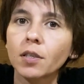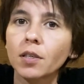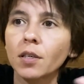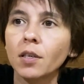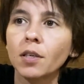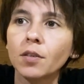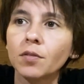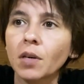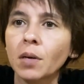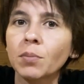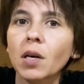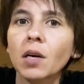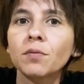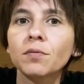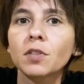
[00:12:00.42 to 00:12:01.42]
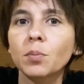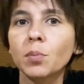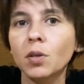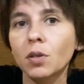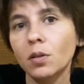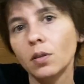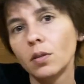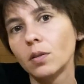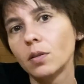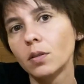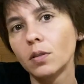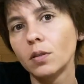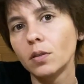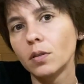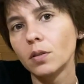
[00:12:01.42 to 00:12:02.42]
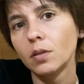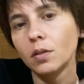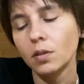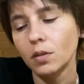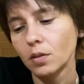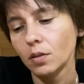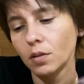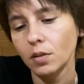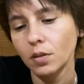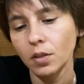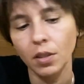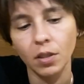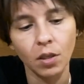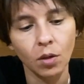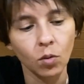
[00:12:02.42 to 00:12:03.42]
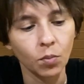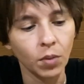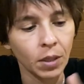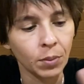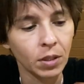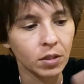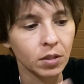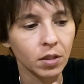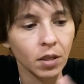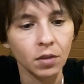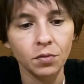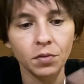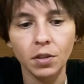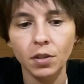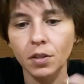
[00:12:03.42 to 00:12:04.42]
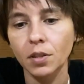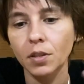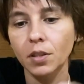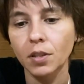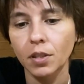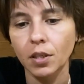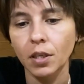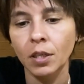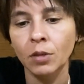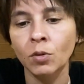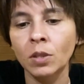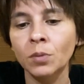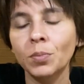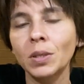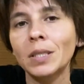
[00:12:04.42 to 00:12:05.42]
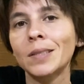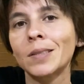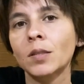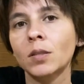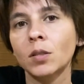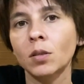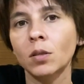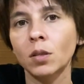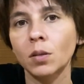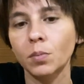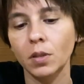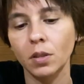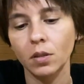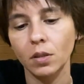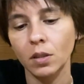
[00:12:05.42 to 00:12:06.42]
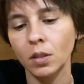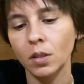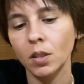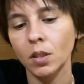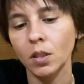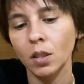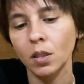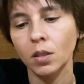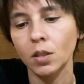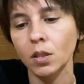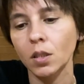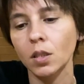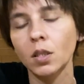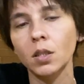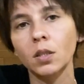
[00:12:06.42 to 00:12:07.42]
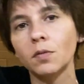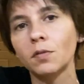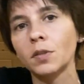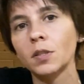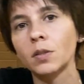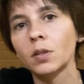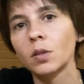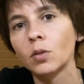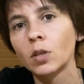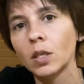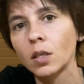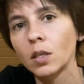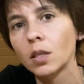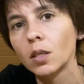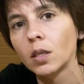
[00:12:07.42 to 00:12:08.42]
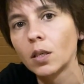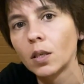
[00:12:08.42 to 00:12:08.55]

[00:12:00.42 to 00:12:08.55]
of I'm comfortable, you know, by myself here. I don't want to be disturbed in this energy because it feels so good.